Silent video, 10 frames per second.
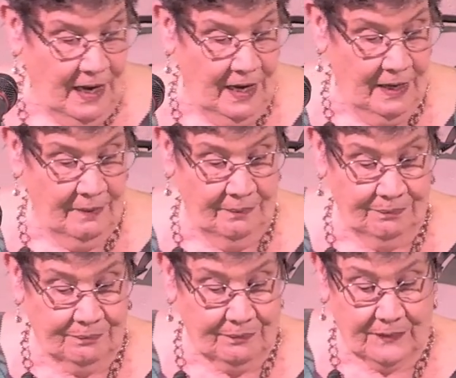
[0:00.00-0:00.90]

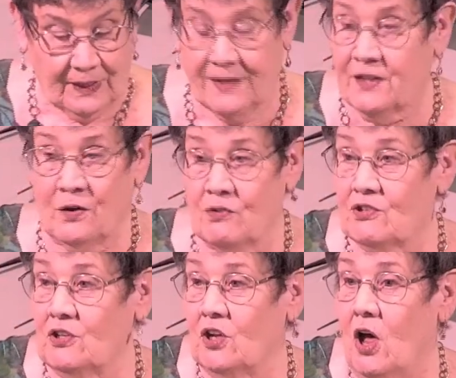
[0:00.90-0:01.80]
It
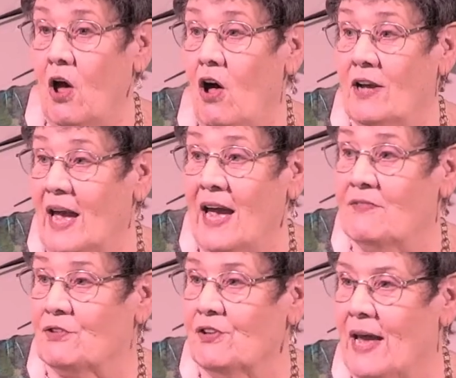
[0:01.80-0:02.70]
goes long
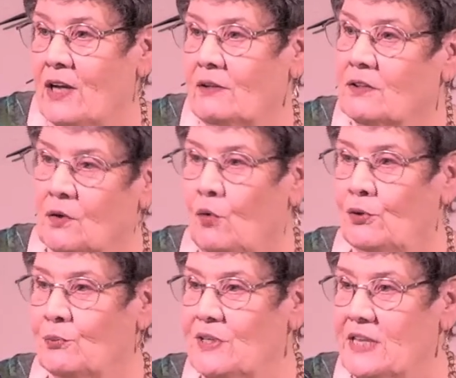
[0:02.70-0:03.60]
after that
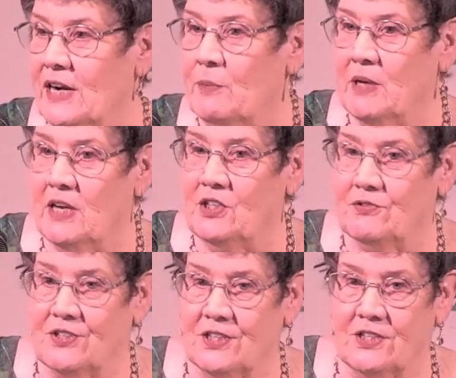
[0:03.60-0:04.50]
golden retirement age
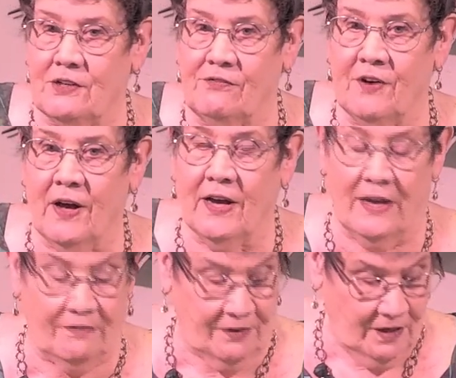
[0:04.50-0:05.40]
of
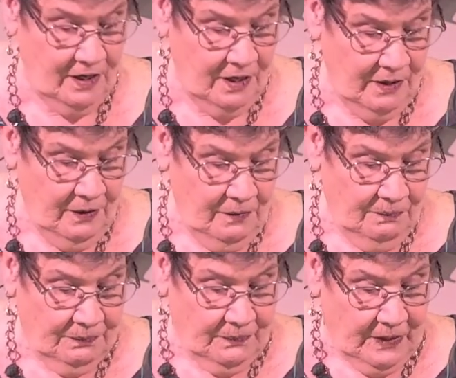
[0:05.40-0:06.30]
65.
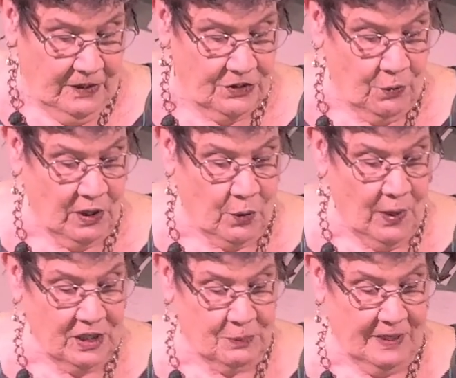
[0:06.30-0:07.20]
So our
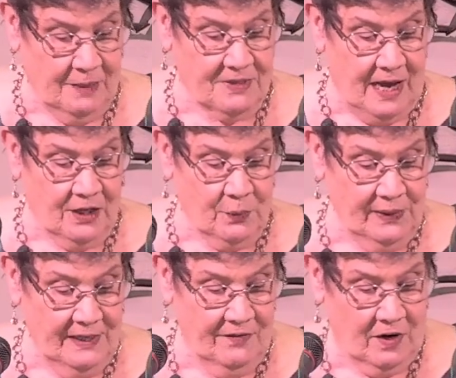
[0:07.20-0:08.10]
quest becomes, how do we
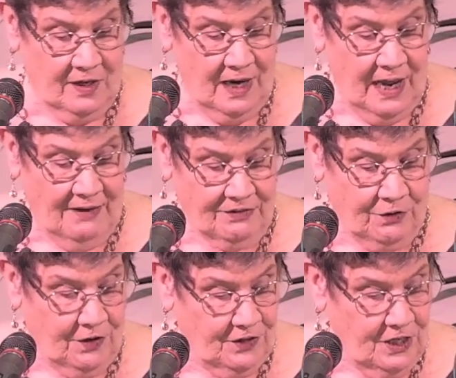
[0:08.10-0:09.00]
live our life so
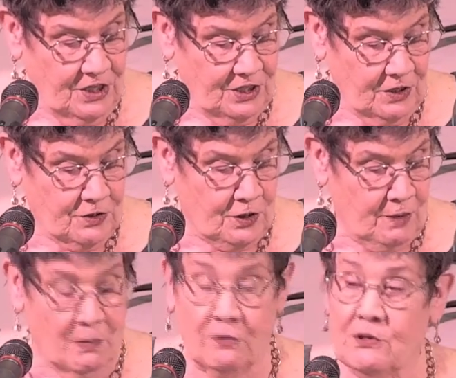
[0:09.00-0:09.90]
that these years are the
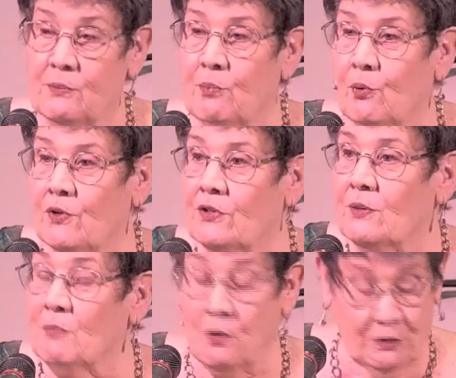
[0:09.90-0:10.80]
most important, the
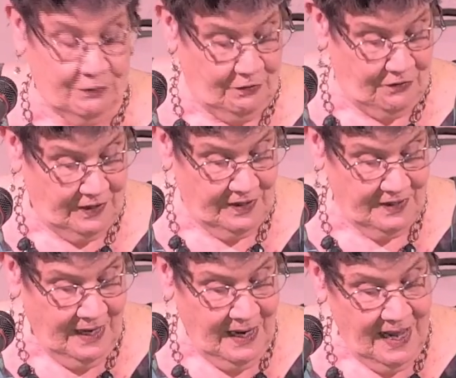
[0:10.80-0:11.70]
most fulfilled,
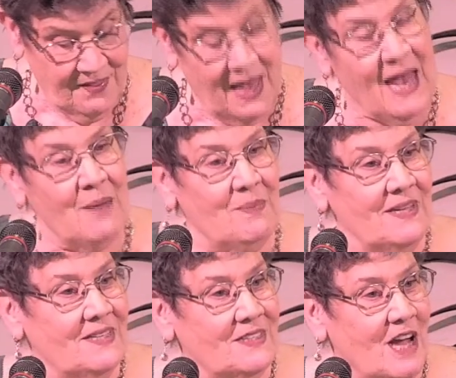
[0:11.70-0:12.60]
and the
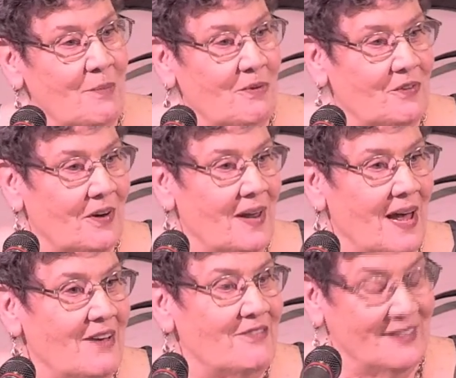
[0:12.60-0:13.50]
happiest time of our
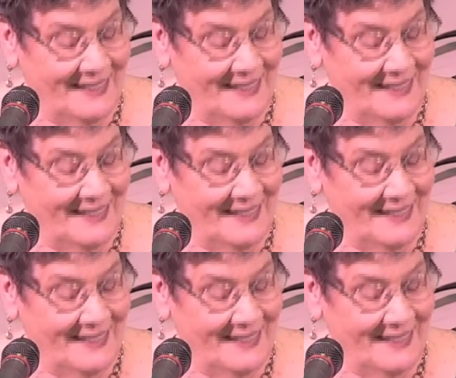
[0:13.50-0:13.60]
life?